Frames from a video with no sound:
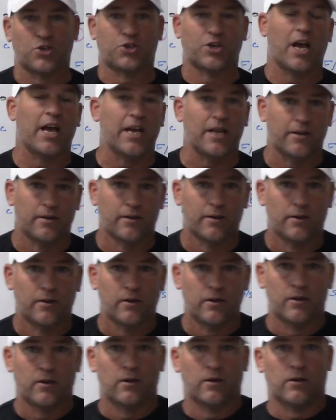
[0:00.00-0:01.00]
shade.
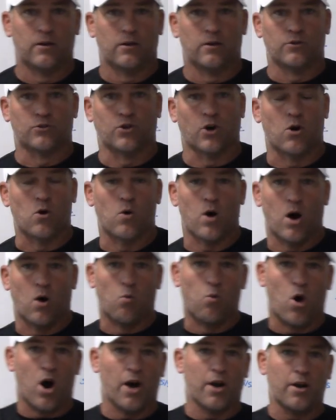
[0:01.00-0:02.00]
So a
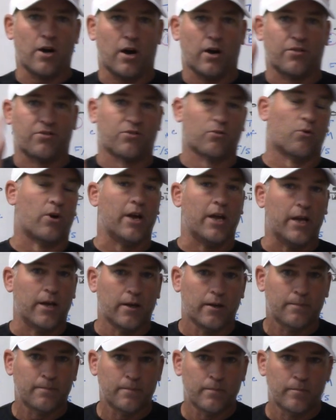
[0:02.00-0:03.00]
1, a
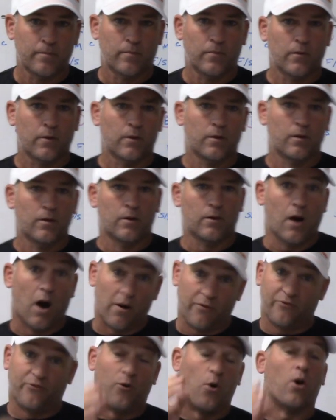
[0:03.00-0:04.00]
3, a
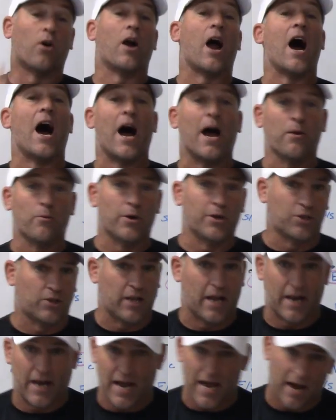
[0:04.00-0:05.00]
4i, which
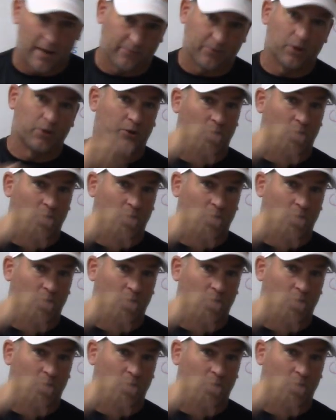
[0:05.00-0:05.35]
then I have to